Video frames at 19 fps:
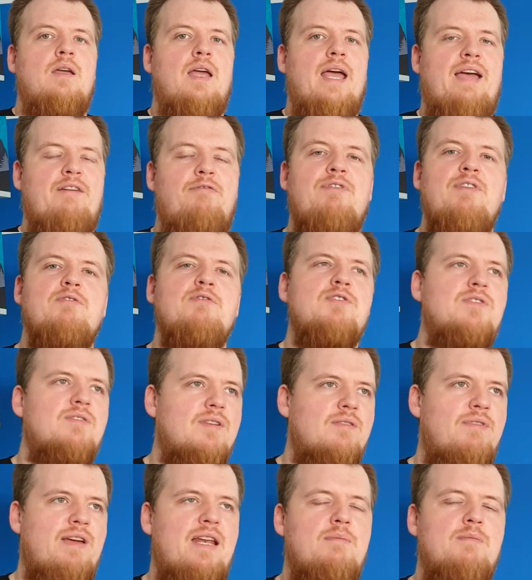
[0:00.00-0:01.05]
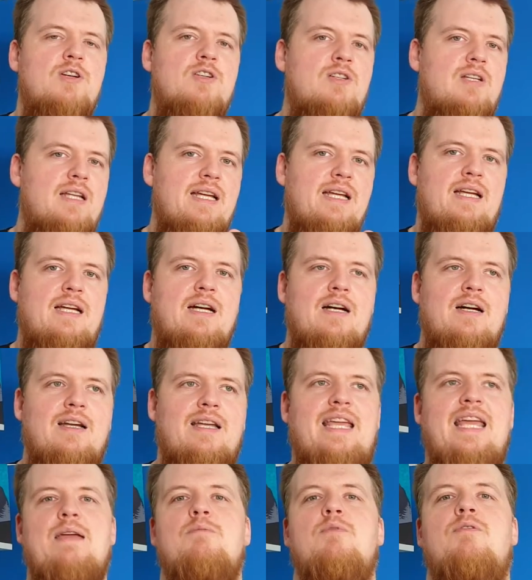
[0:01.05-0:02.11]
It feels very much like a
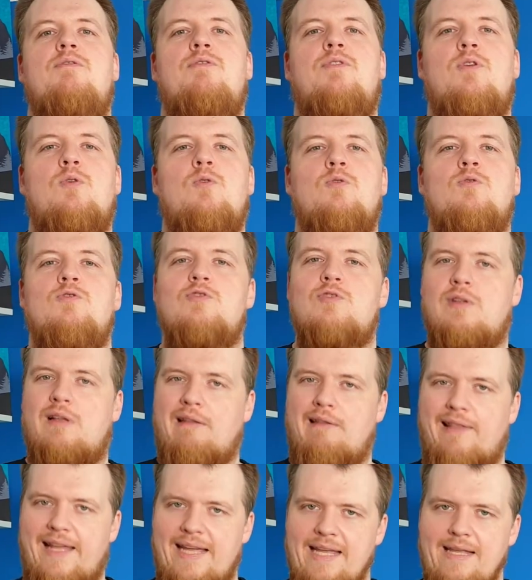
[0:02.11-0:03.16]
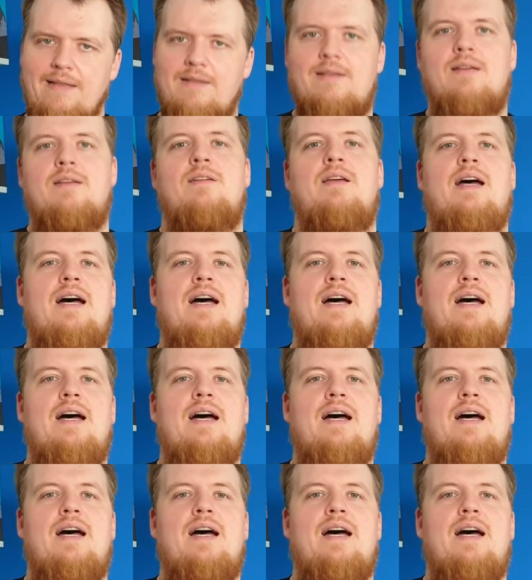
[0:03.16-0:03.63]
Game of Thrones light,